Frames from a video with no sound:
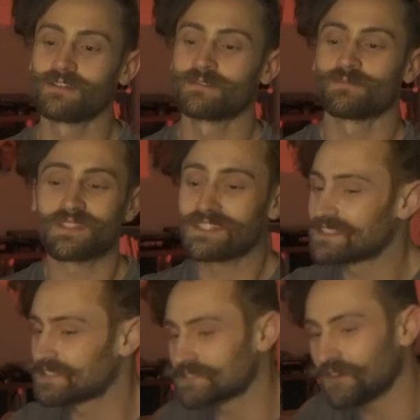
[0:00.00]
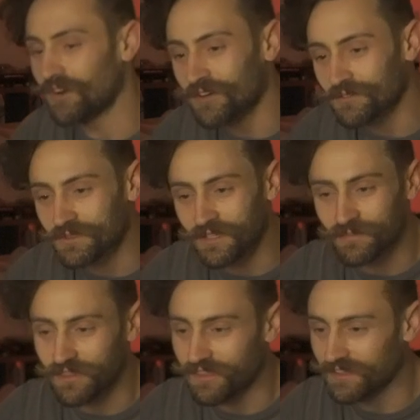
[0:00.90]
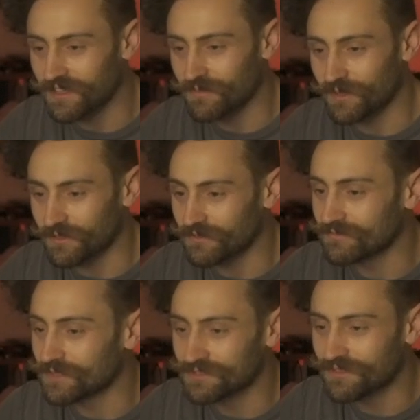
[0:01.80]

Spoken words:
But these things aren't what I've been thinking about. Most of